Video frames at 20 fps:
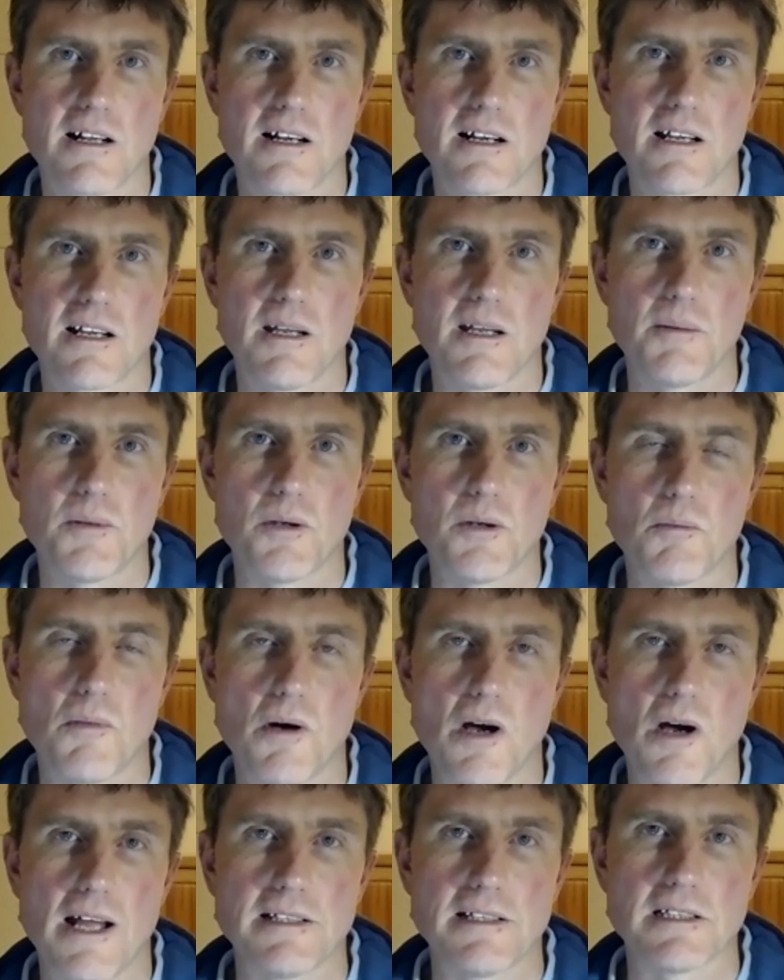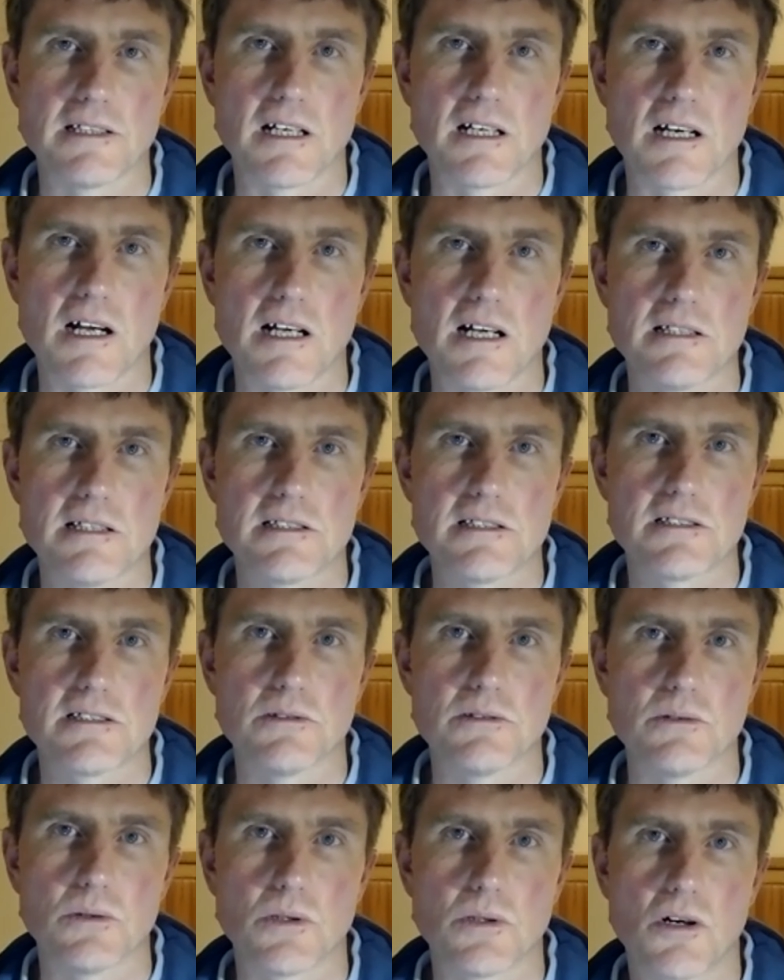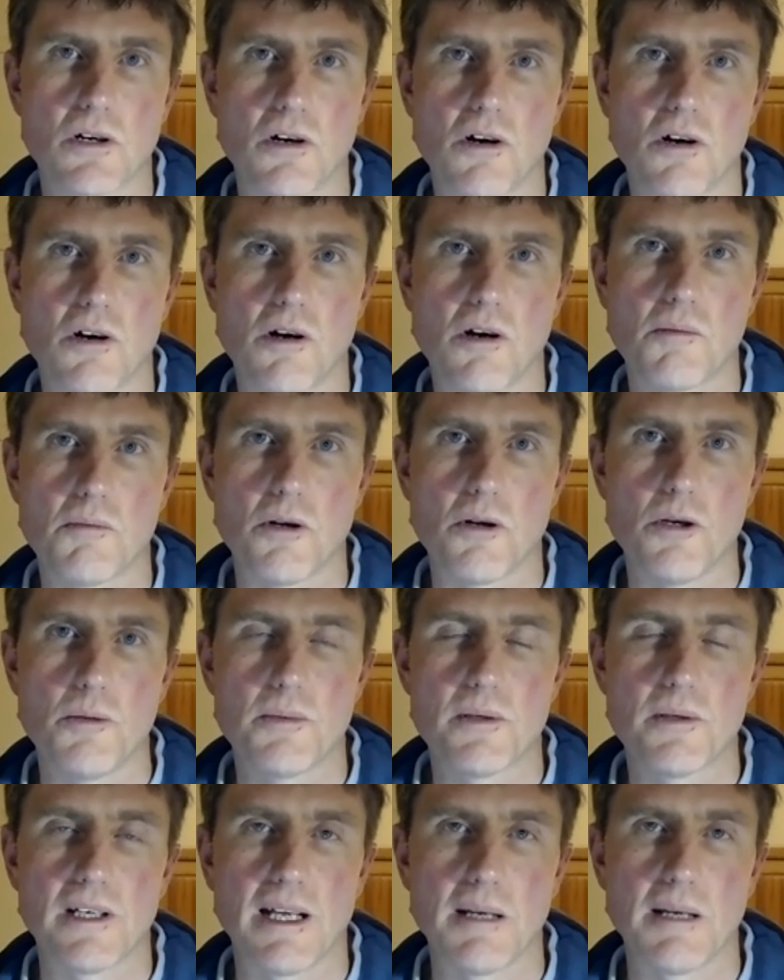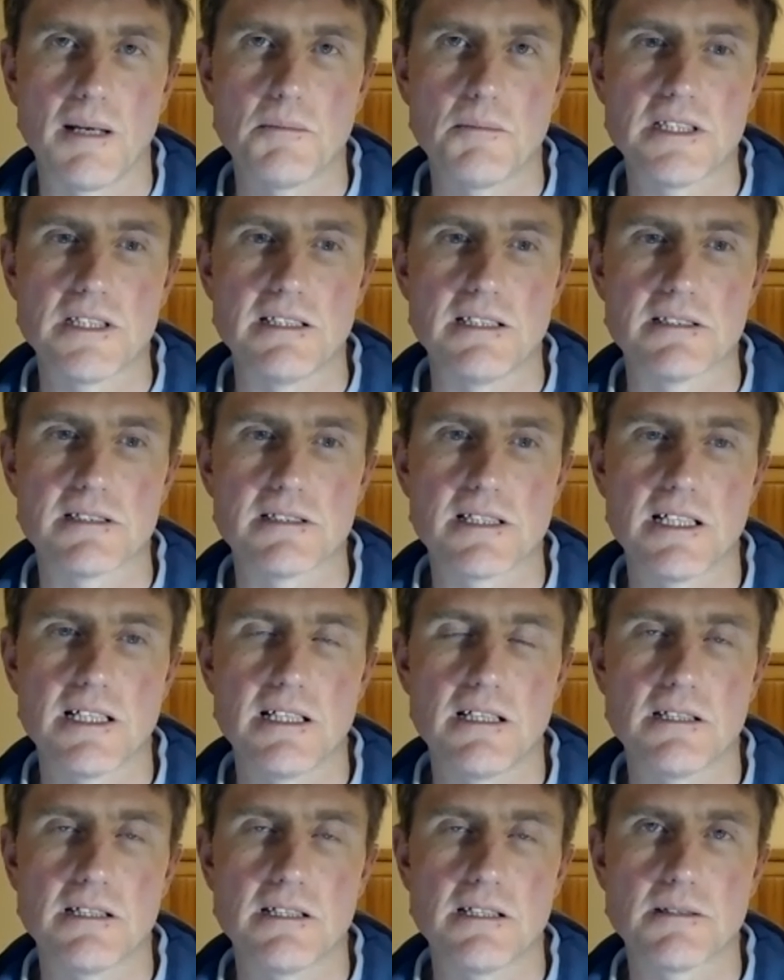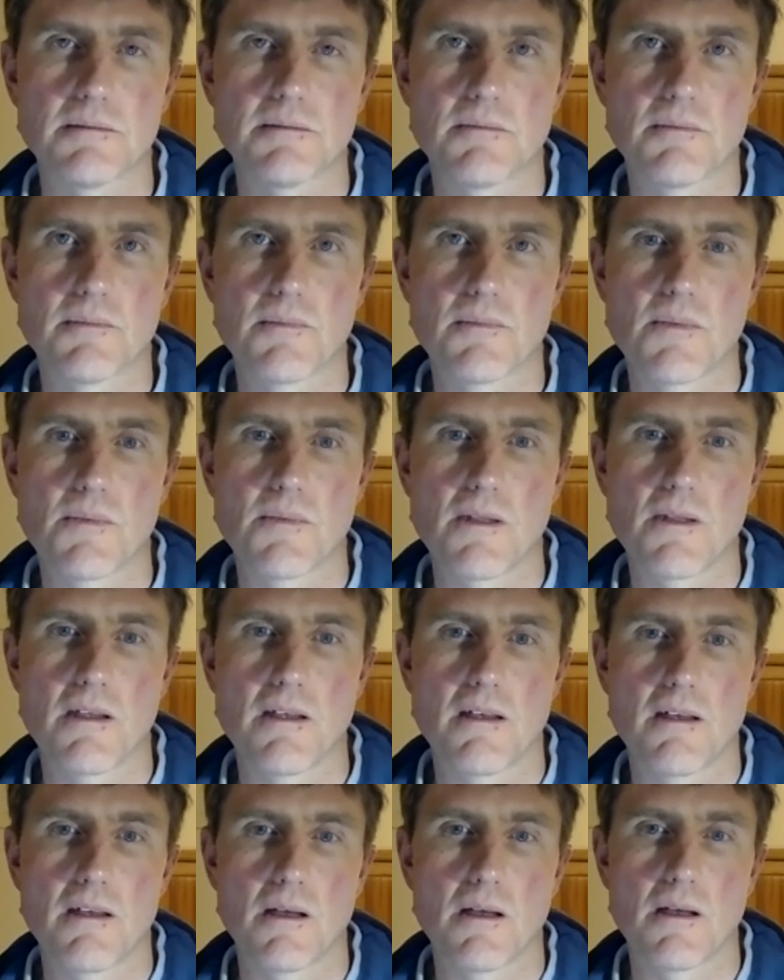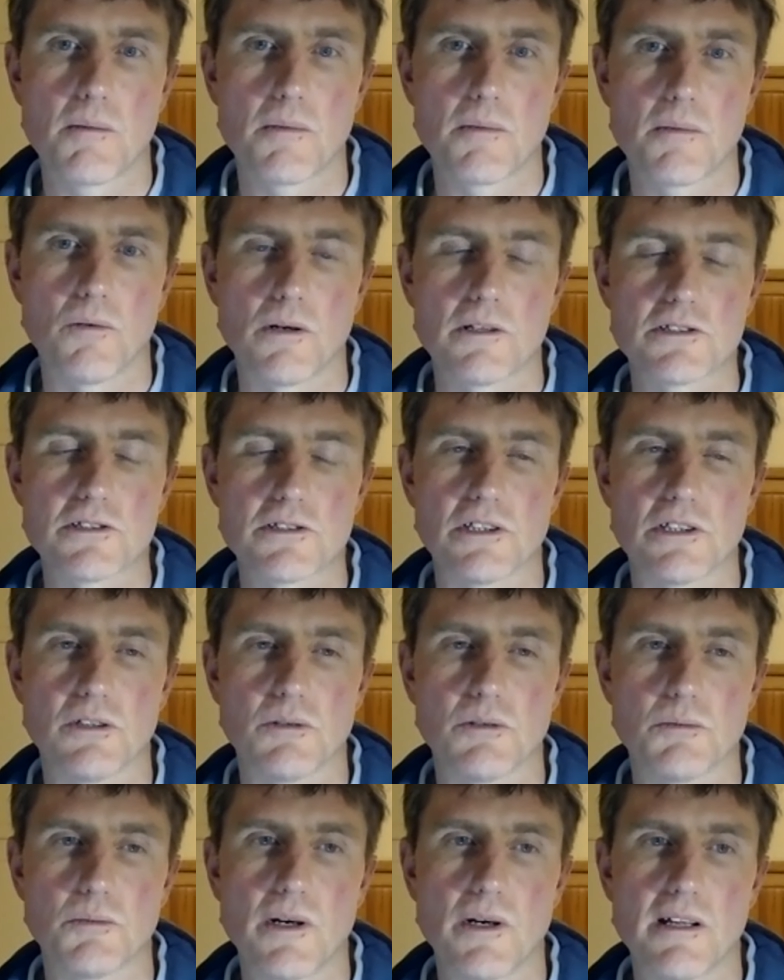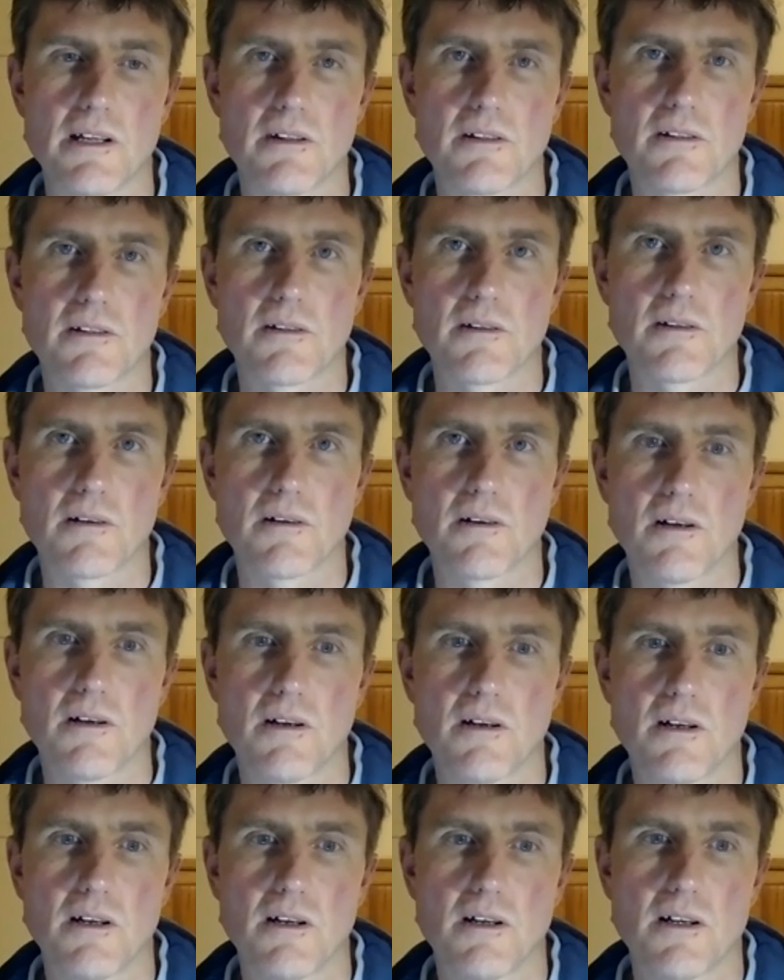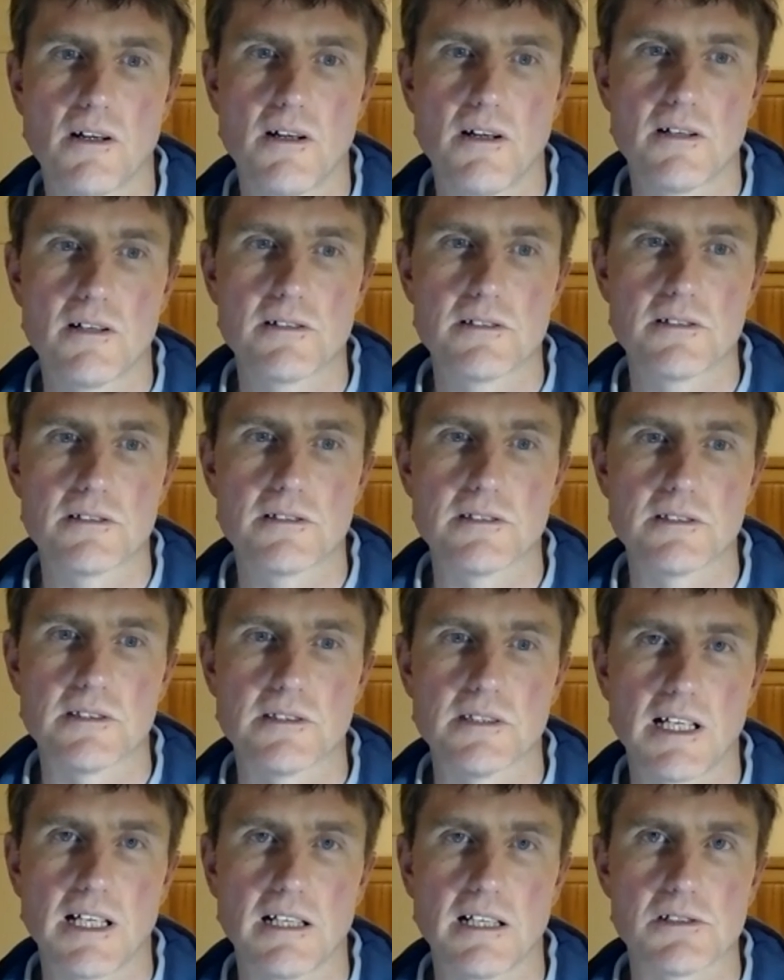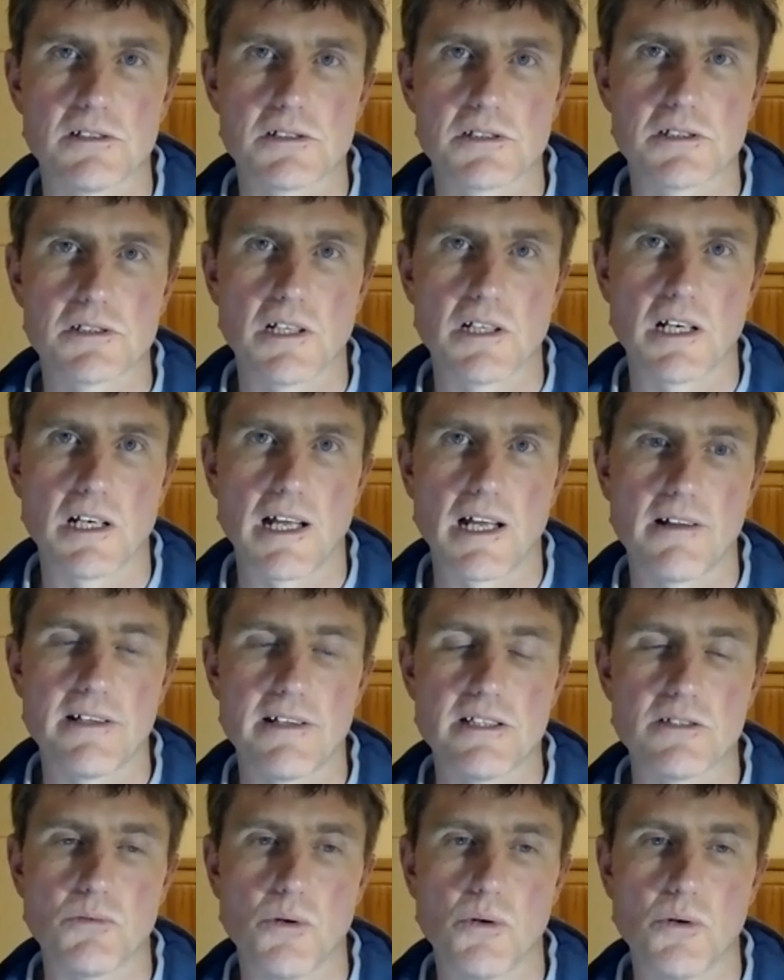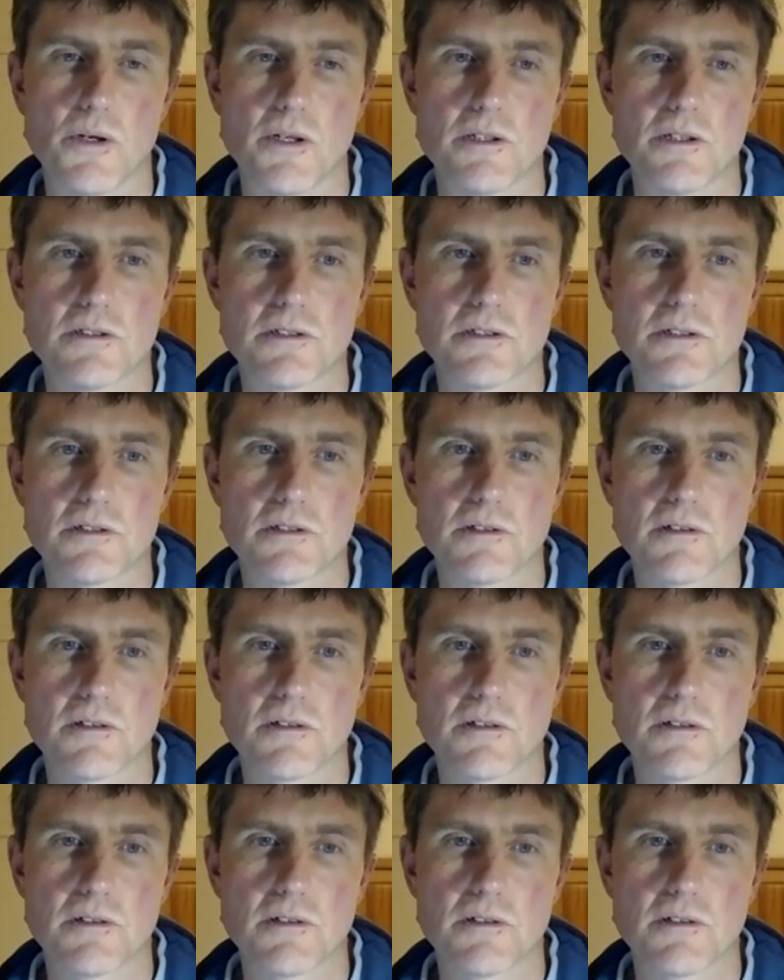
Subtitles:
Keep your mind in a nice, still, calm, open, empty state by watching the breath. And then just allow these words